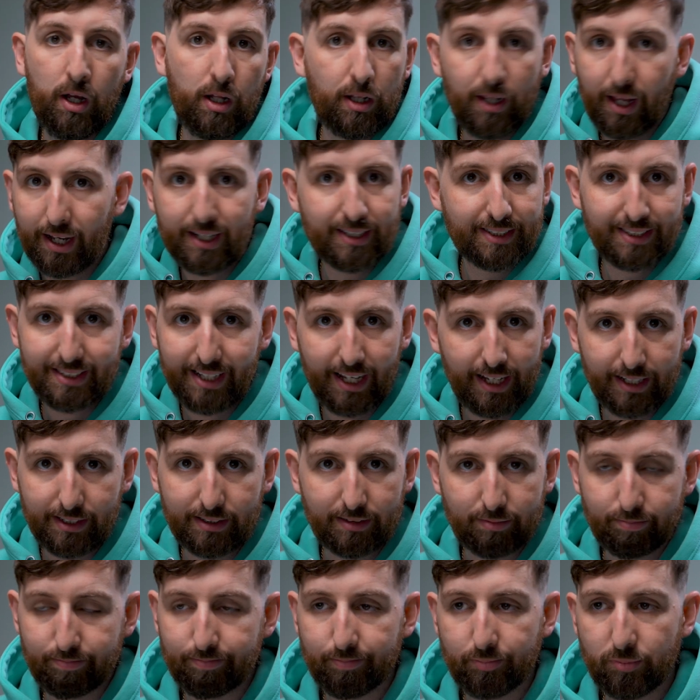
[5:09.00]
Like I
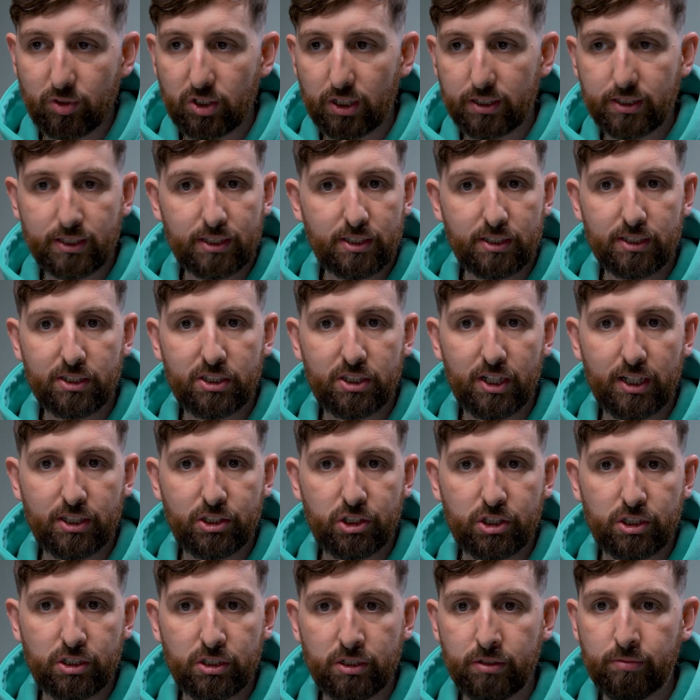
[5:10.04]
said, just a
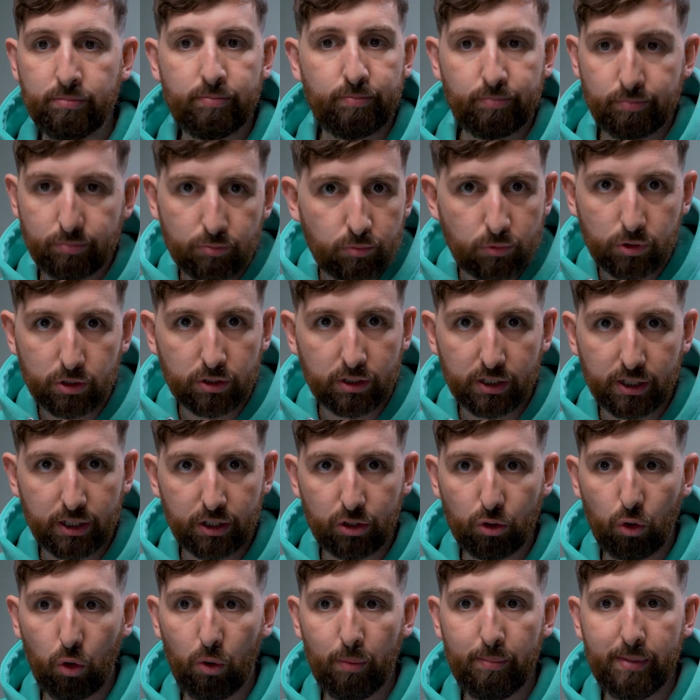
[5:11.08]
suggestion, you can
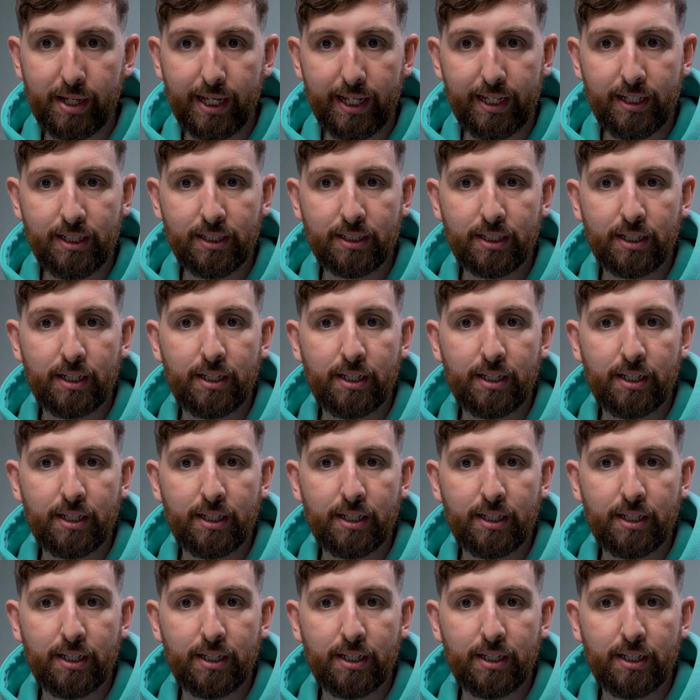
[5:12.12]
ignore me.